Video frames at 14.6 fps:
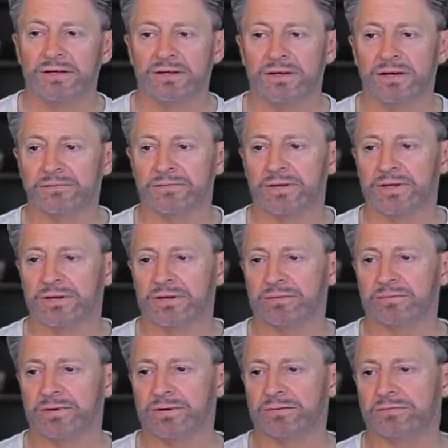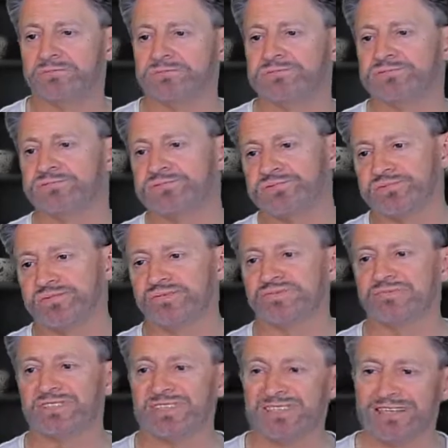Yeah, I'm getting about
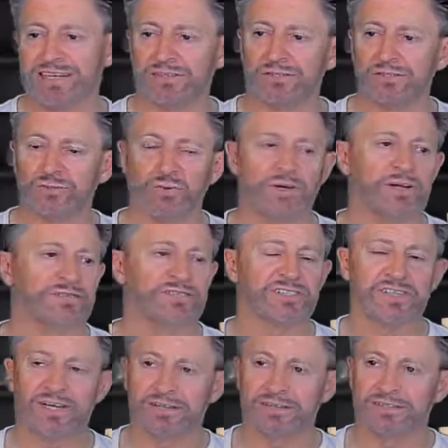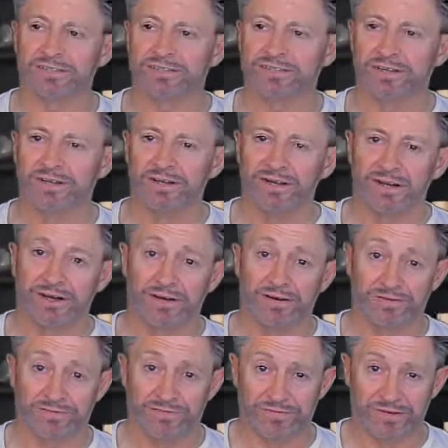10-12 seconds
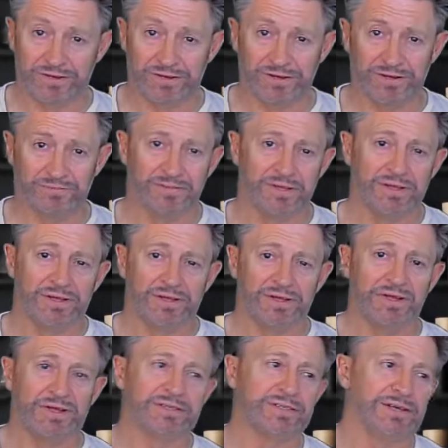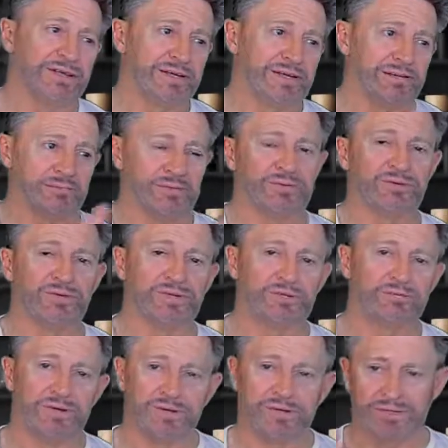of a delay
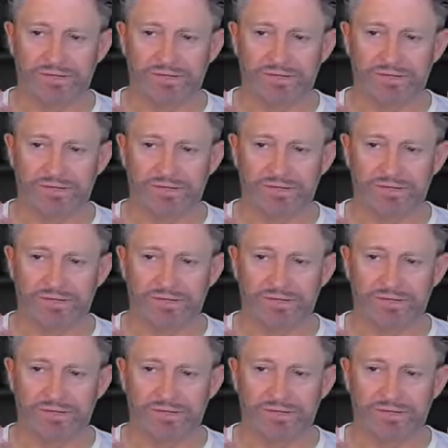between